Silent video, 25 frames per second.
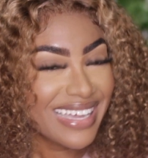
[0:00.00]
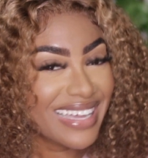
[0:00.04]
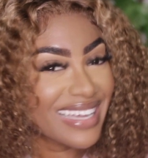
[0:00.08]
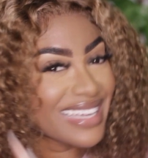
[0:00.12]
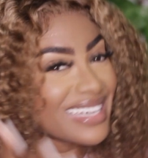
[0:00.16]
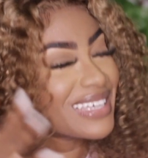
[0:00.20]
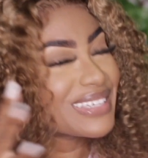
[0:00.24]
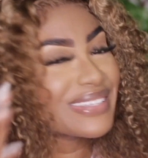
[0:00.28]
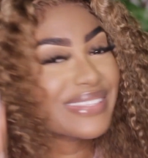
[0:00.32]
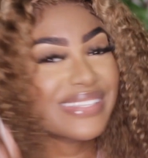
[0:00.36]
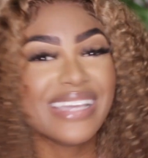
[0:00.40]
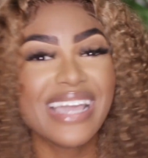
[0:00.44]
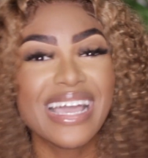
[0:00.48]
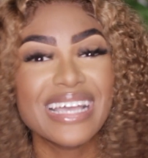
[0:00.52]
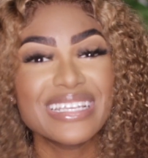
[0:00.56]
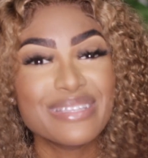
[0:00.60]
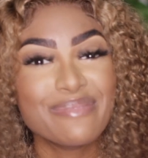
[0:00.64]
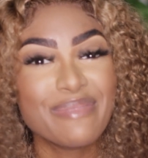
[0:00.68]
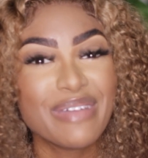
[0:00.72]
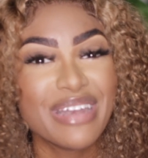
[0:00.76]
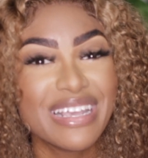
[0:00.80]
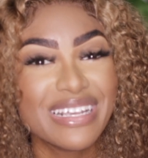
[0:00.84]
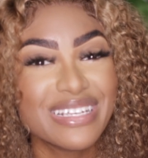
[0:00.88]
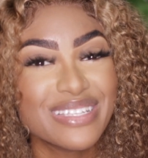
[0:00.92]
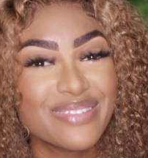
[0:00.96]
and I'll see you guys
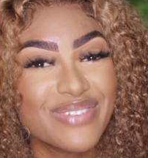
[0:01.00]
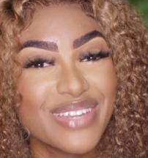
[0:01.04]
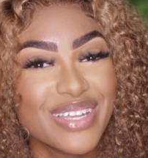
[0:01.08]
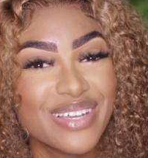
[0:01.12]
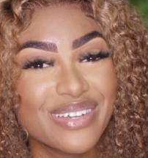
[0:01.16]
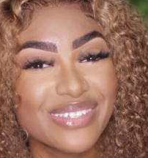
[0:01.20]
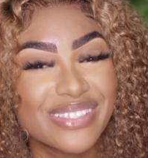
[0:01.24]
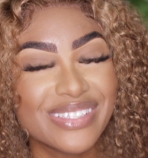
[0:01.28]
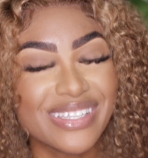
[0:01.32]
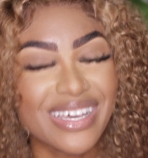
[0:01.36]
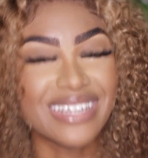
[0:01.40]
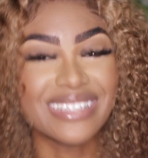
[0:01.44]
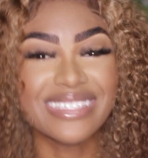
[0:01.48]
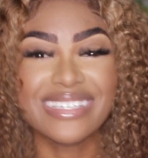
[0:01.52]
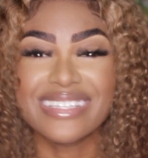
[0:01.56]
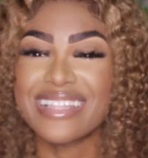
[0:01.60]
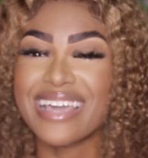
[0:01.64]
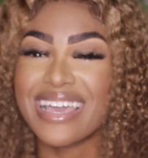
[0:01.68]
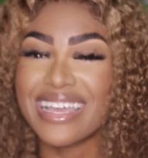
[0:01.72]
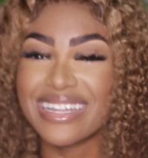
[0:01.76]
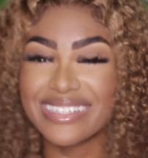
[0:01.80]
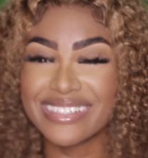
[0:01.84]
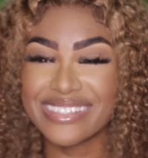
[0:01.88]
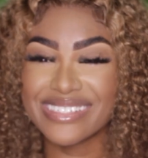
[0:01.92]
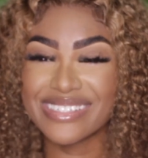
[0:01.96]
in my next videos. Until
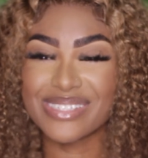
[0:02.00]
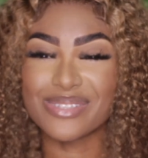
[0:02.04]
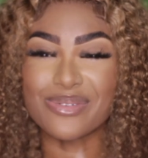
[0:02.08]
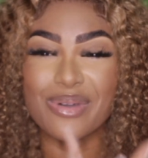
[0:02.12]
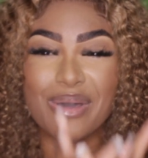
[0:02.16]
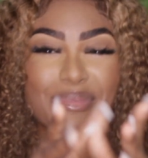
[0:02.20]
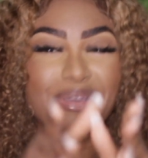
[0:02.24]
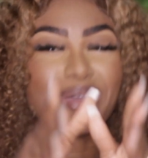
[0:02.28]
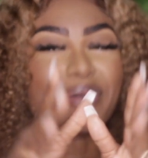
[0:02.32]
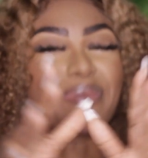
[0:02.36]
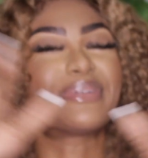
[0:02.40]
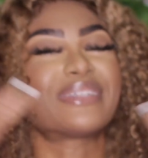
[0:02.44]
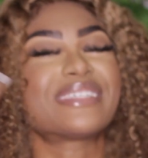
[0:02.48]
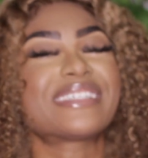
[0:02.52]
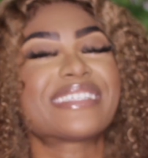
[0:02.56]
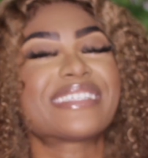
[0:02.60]
then, just go and make up for